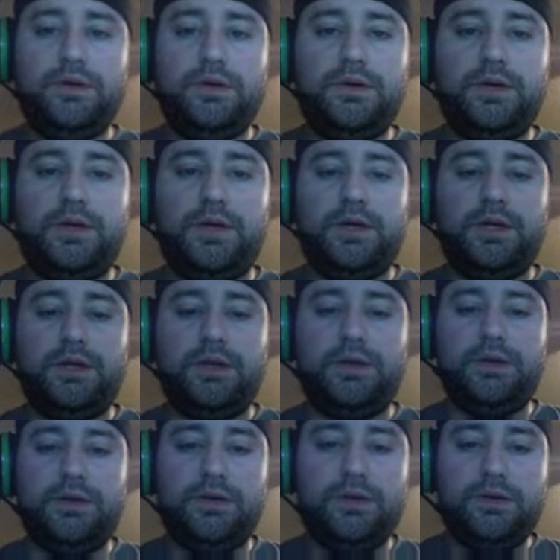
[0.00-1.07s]

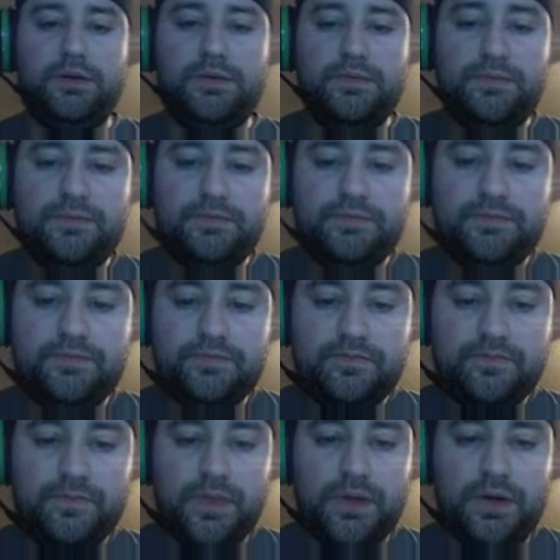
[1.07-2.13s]
And
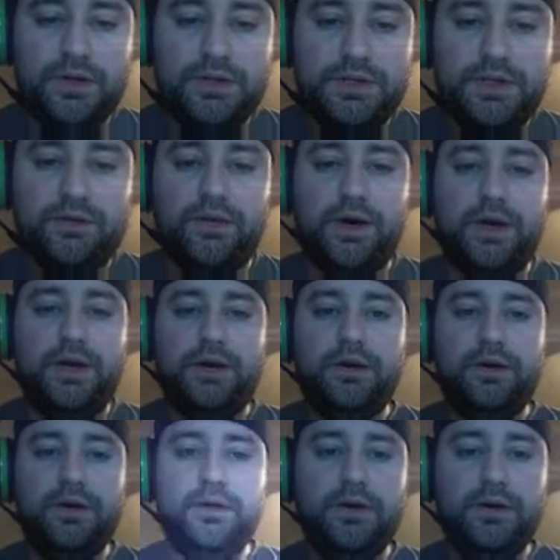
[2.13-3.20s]
you can see right
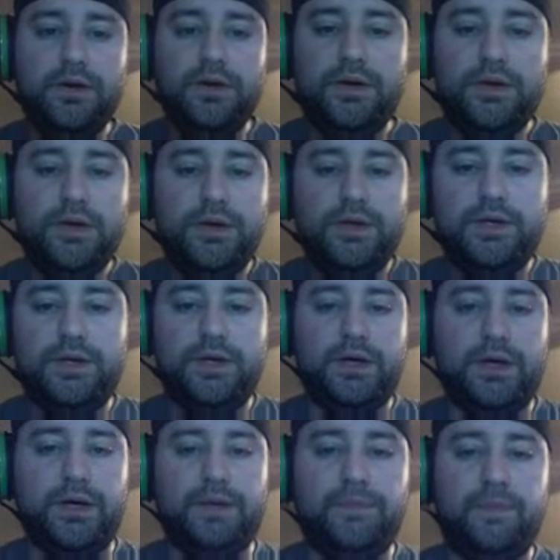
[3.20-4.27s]
here,
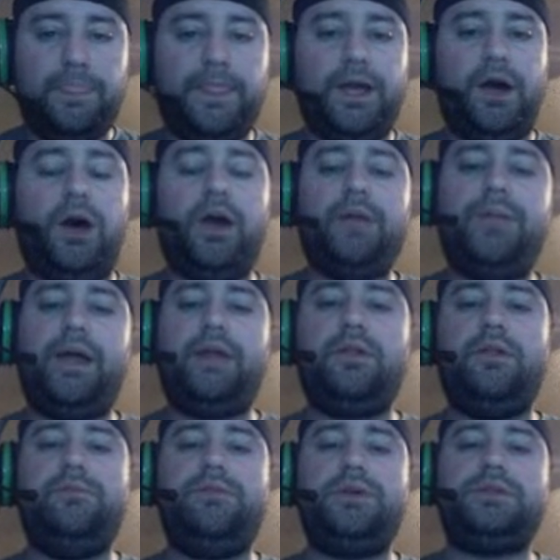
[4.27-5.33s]
it automatically
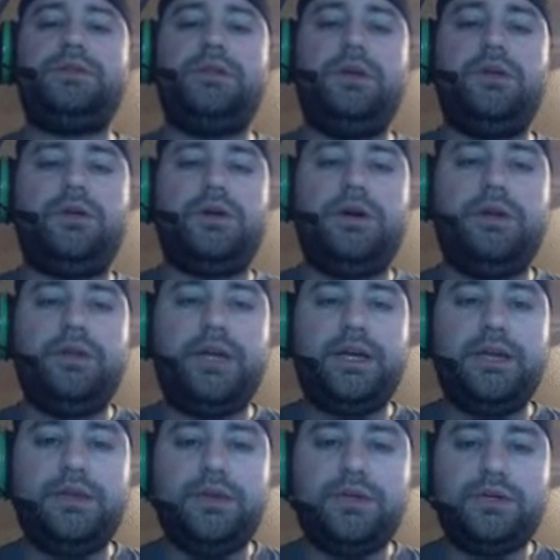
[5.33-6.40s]
puts the URL link in
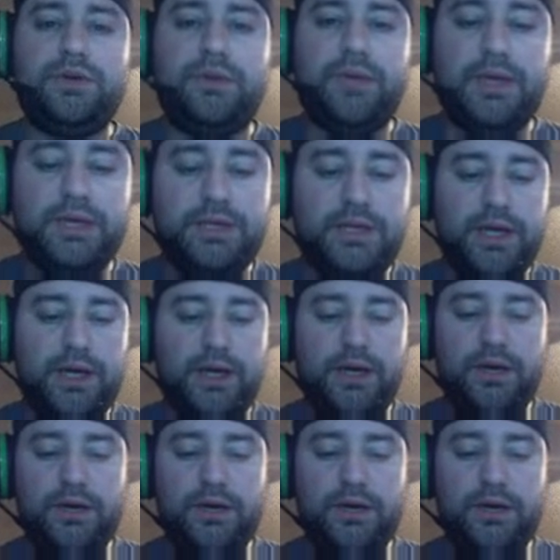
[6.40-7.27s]
there. So I'm going to say